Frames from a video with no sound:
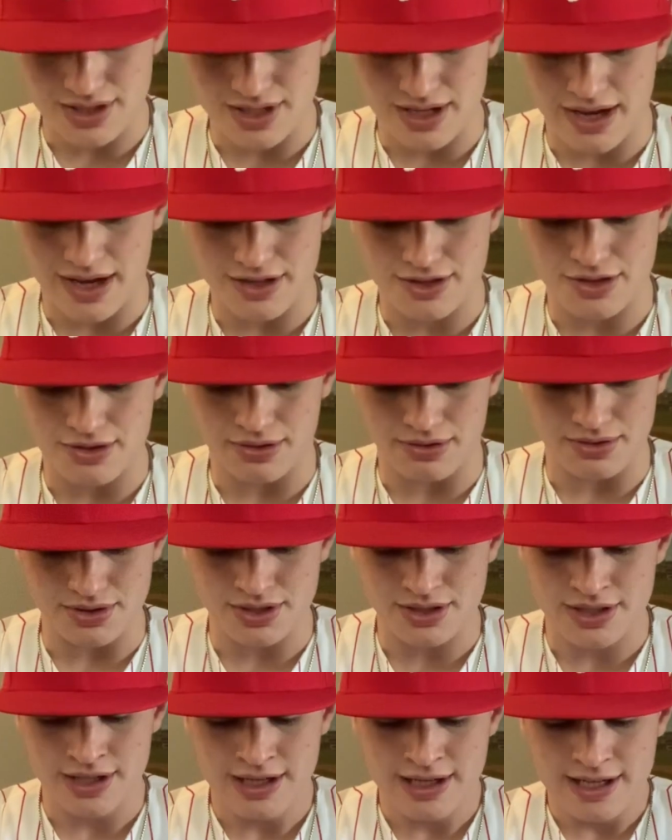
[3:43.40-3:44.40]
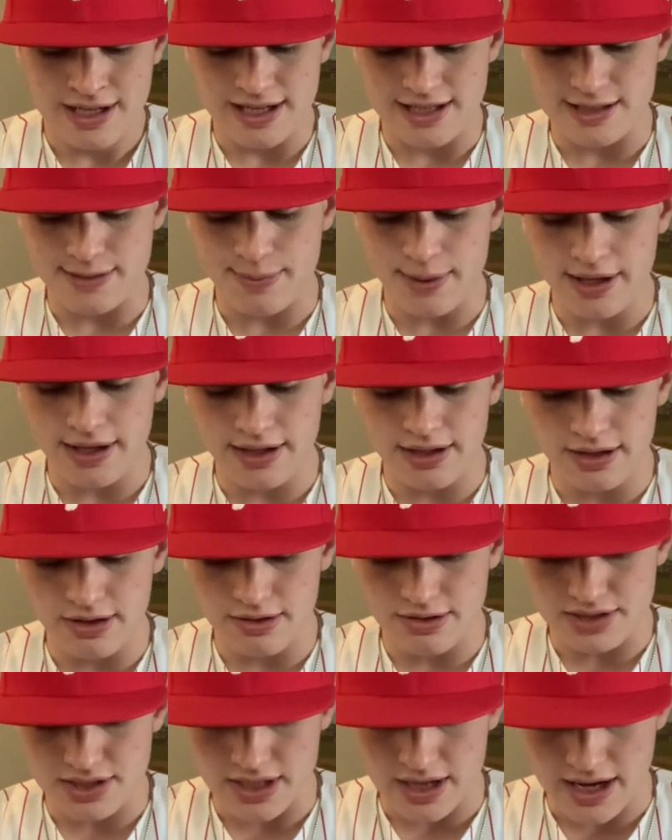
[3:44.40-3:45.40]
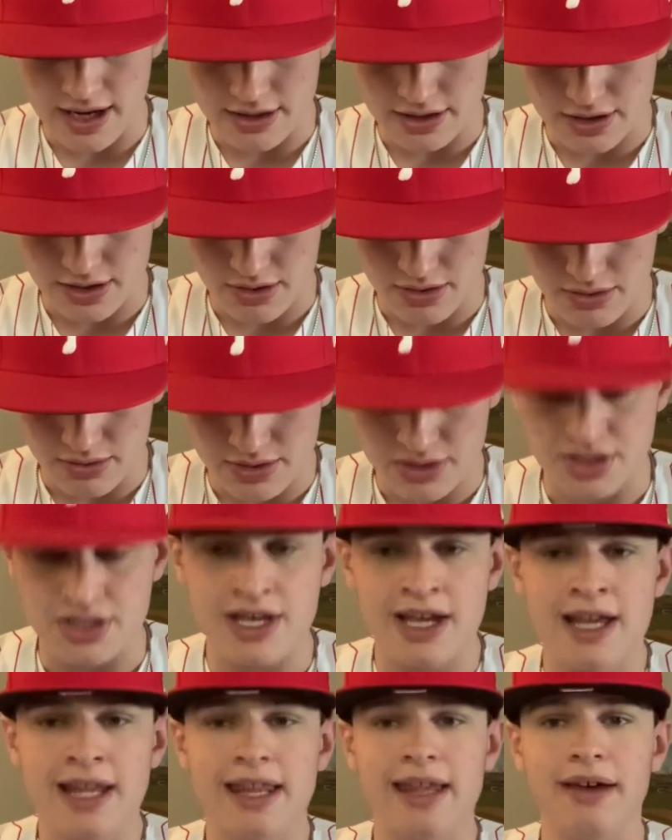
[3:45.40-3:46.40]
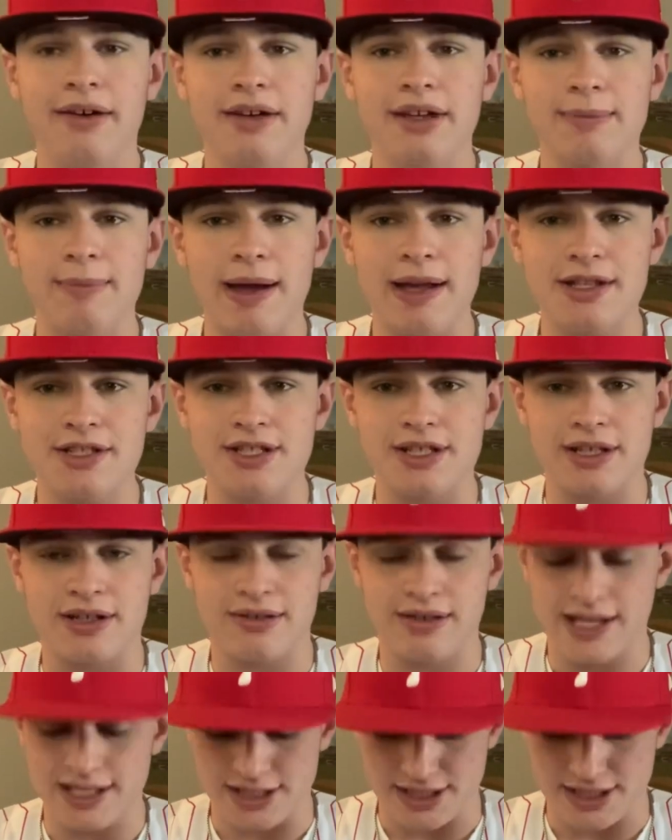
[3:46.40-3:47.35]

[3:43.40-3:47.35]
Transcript: Astros. And speaking of the Houston Astros, they only managed to collect